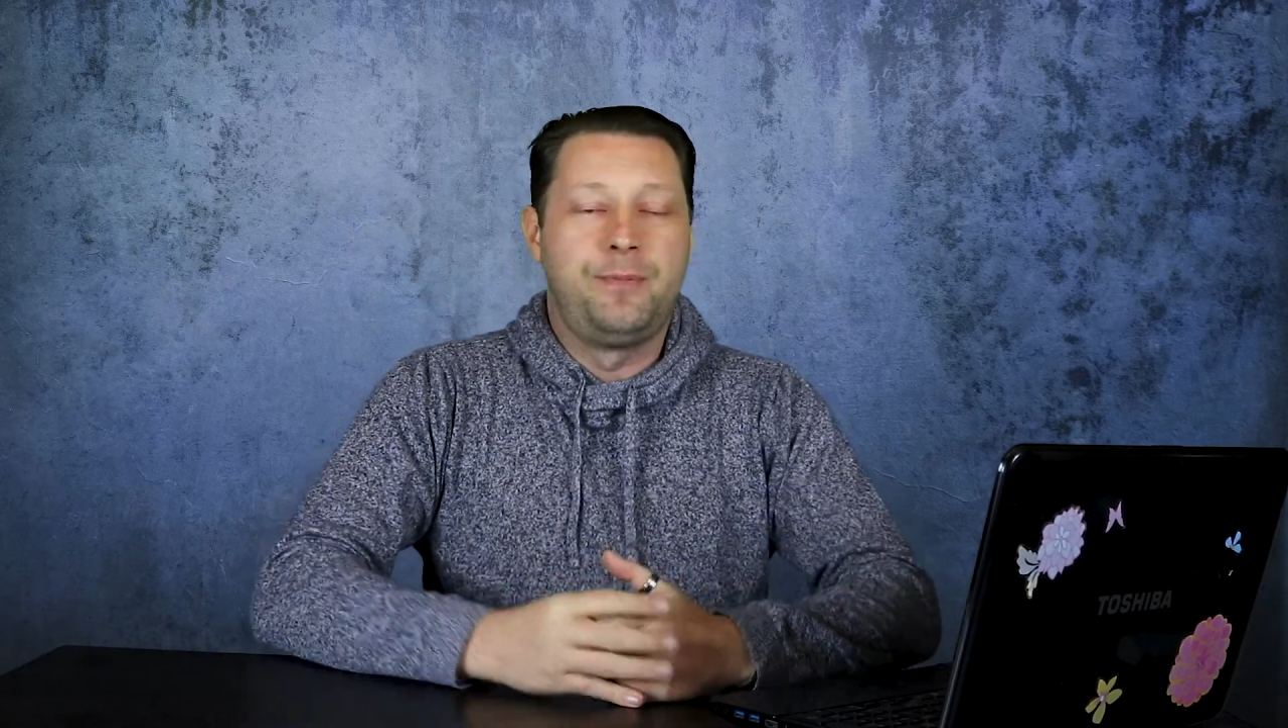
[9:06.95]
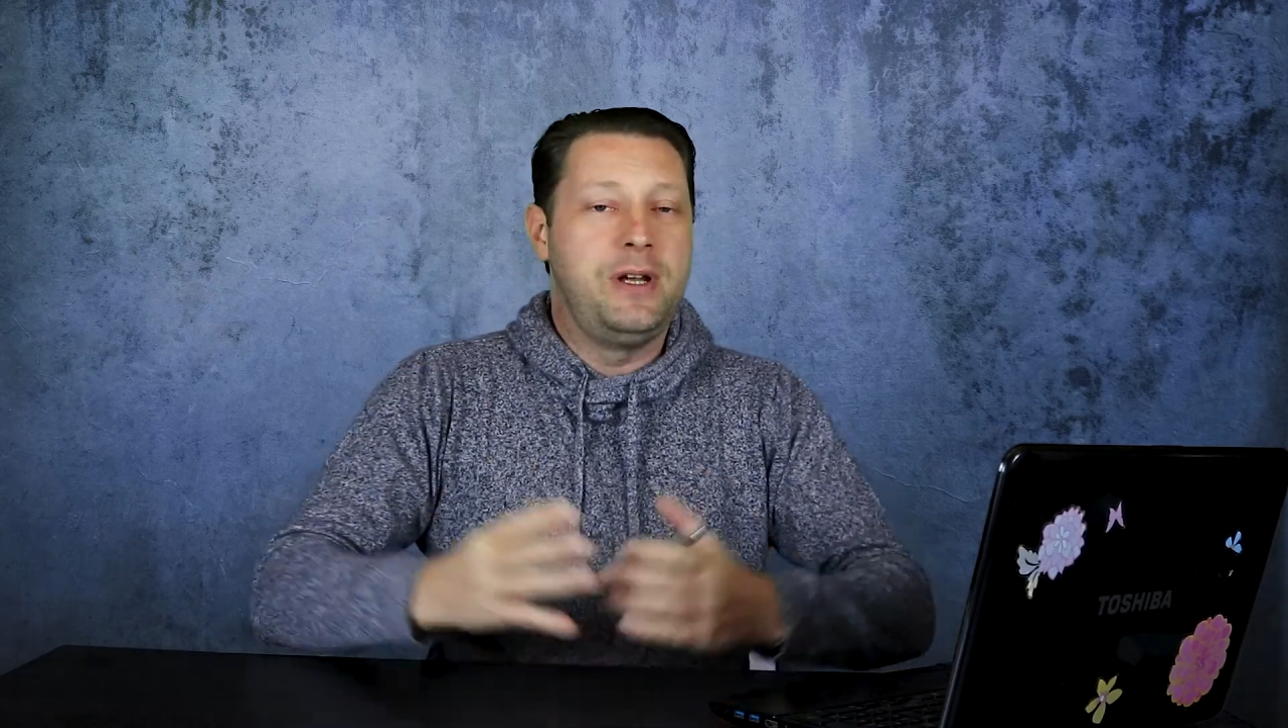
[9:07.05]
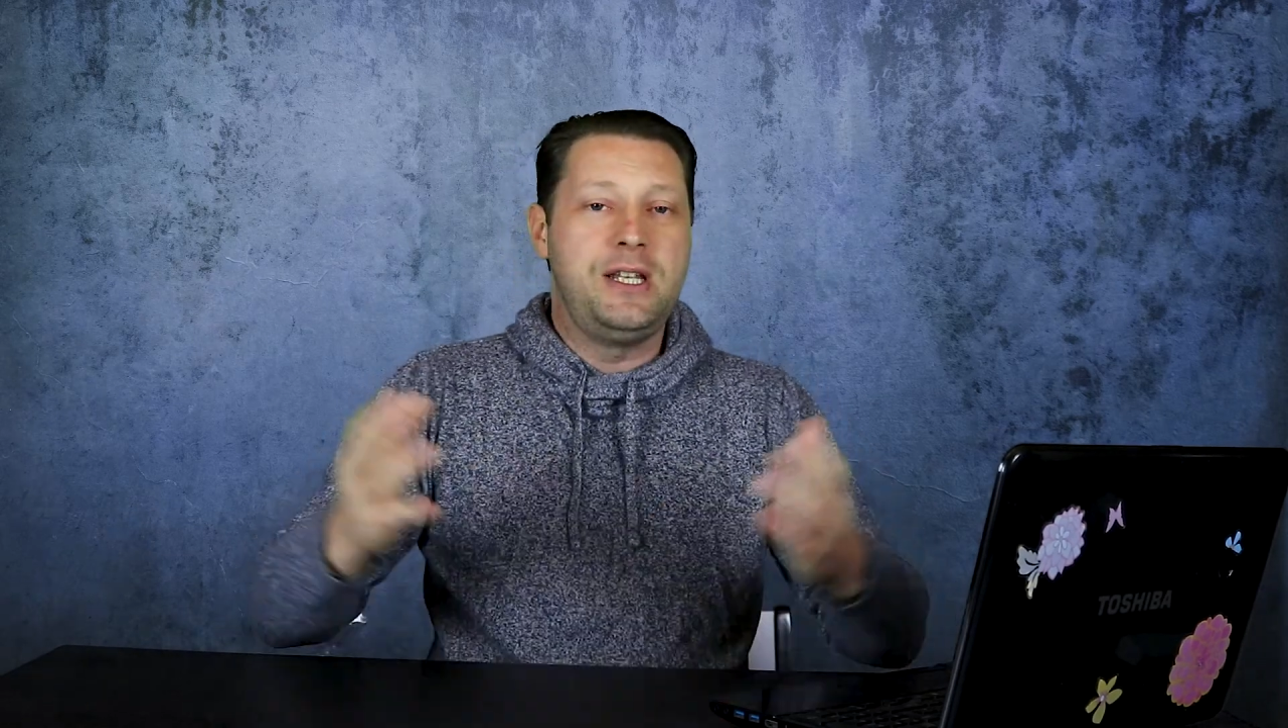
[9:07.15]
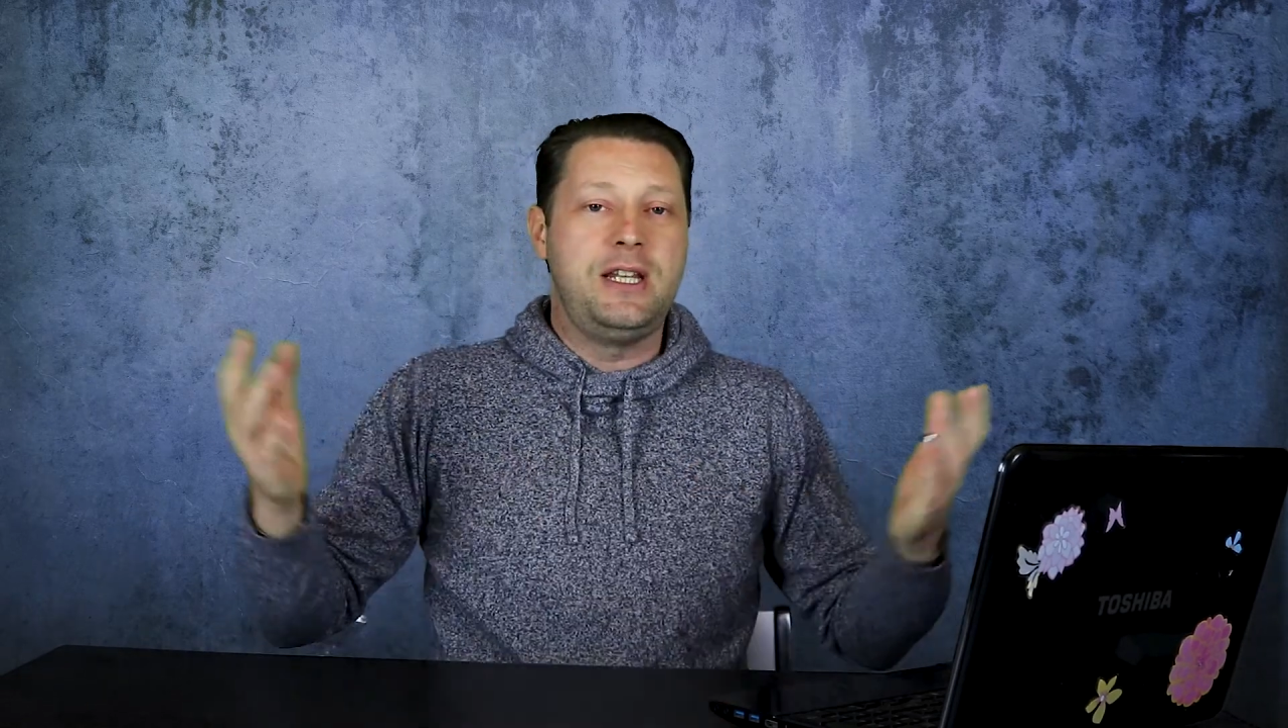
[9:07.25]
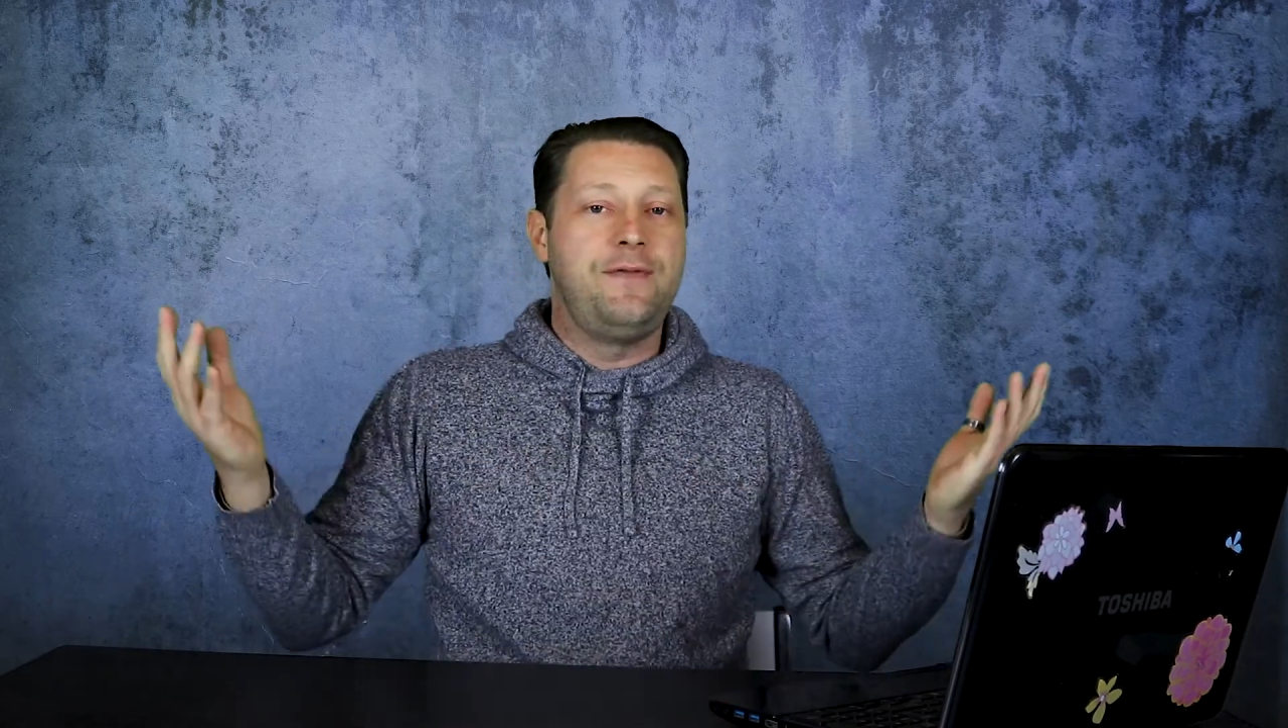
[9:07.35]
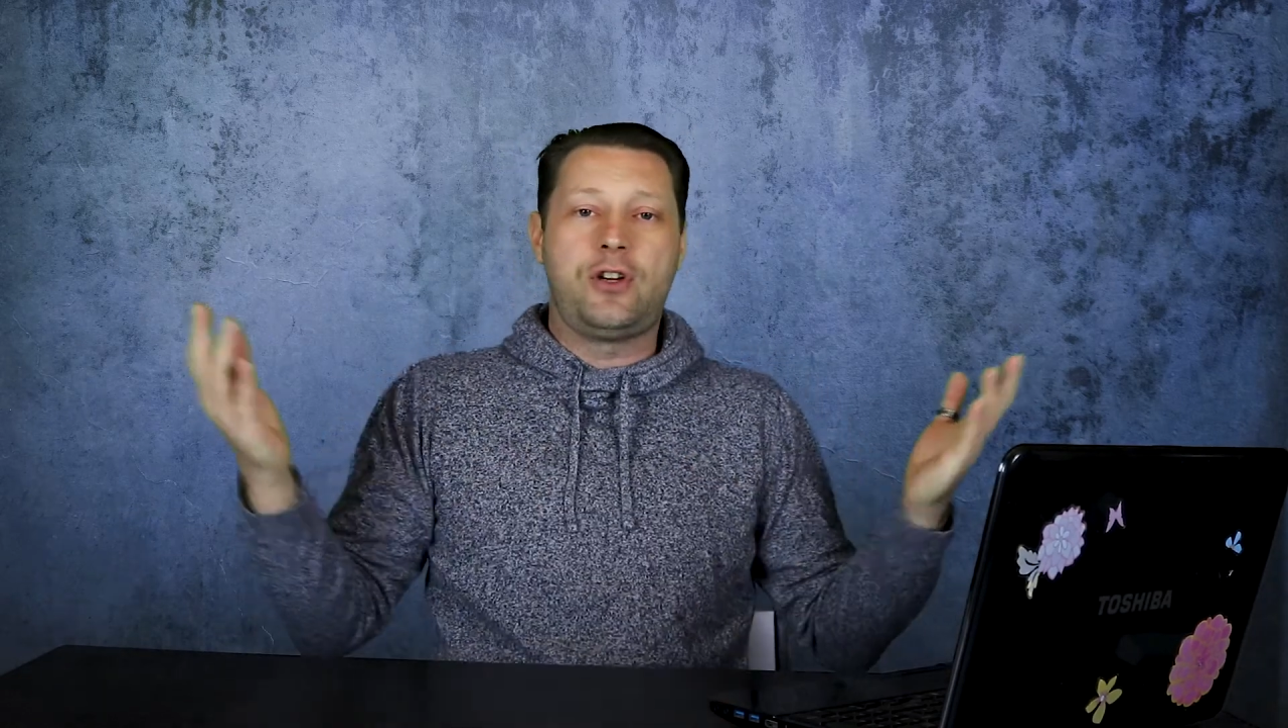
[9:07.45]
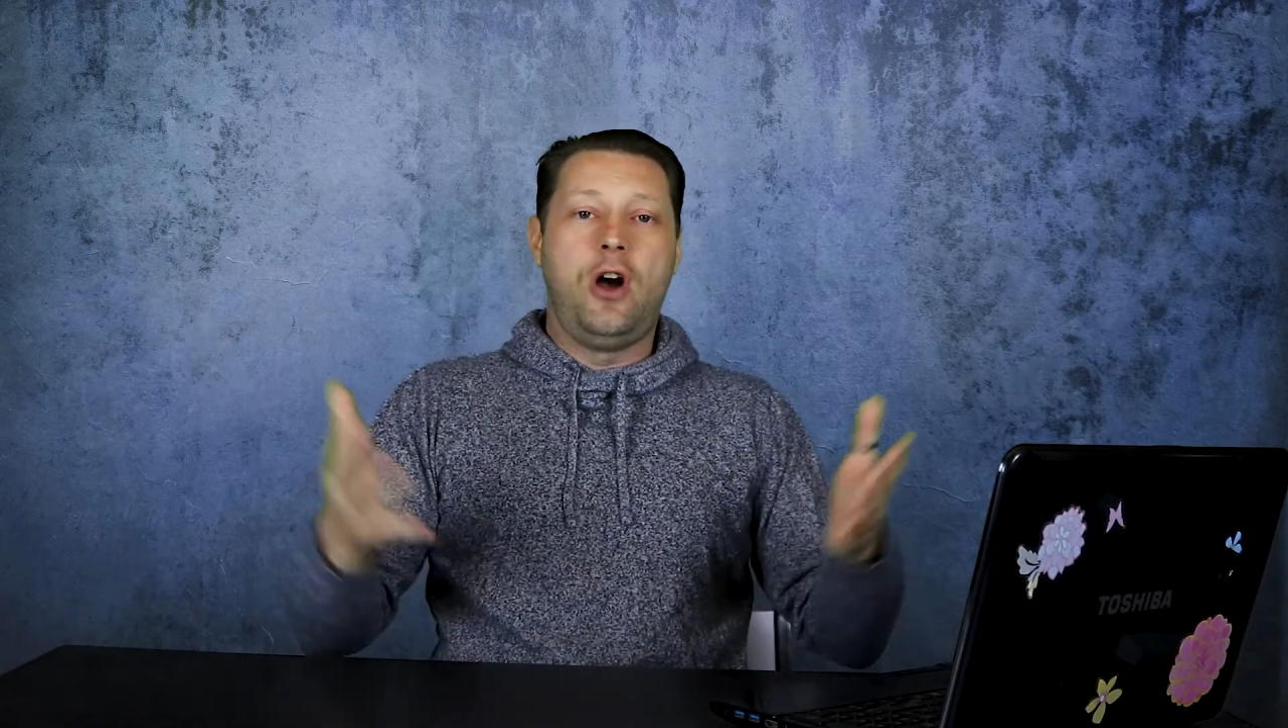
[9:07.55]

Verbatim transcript: please leave a